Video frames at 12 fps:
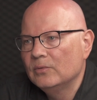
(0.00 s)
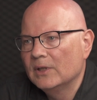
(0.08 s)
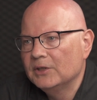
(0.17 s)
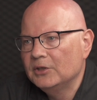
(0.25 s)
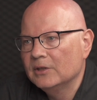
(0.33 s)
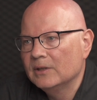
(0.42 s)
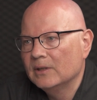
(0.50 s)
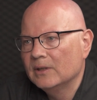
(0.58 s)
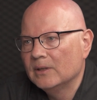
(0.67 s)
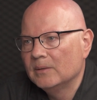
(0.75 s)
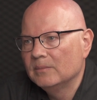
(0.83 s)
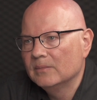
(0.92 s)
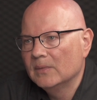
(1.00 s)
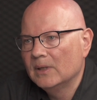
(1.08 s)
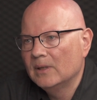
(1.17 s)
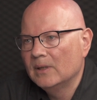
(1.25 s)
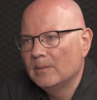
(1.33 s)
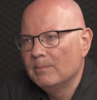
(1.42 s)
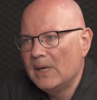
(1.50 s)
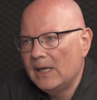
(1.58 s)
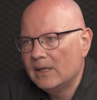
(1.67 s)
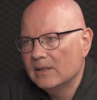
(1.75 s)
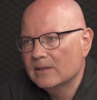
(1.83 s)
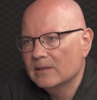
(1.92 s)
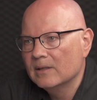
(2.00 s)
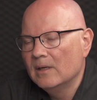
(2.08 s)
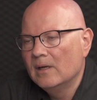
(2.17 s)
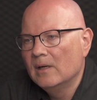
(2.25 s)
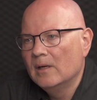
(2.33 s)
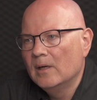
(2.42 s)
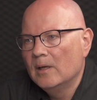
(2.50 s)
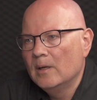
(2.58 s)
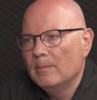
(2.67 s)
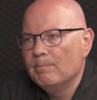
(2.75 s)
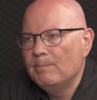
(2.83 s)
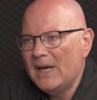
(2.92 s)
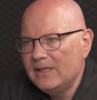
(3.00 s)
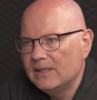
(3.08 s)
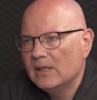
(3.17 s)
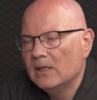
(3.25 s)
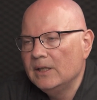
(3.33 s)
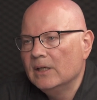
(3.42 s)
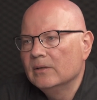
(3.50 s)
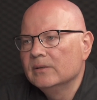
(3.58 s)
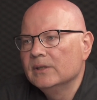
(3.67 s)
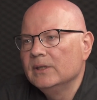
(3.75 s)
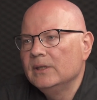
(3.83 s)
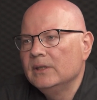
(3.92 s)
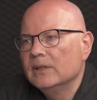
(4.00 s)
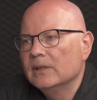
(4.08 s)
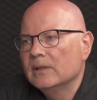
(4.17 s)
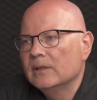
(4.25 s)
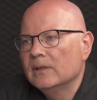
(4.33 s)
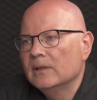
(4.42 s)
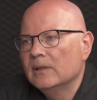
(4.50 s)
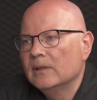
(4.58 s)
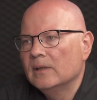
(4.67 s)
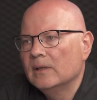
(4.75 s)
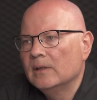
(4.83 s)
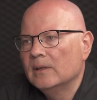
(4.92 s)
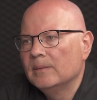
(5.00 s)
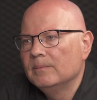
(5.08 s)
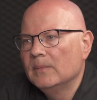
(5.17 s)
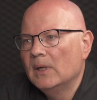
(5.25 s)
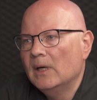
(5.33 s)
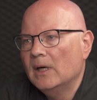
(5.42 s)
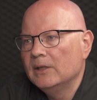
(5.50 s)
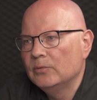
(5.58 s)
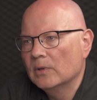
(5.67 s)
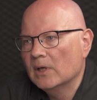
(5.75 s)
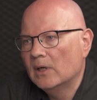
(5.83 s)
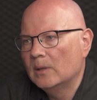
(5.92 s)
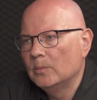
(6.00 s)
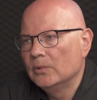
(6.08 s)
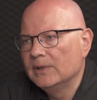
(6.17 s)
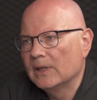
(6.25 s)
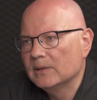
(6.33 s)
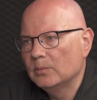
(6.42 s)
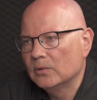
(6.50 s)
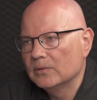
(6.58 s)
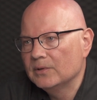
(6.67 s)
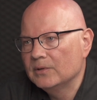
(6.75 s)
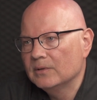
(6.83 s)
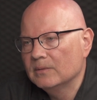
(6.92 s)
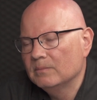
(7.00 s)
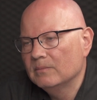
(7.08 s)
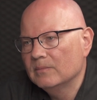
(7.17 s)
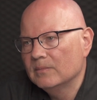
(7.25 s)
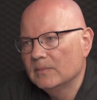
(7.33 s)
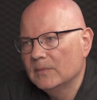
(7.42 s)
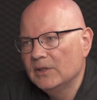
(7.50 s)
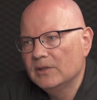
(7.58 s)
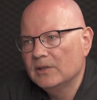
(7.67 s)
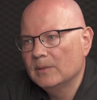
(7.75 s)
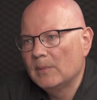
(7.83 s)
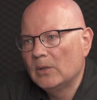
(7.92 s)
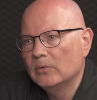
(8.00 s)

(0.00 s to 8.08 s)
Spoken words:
Russia makes basically on the hydrocarbon exports. This is about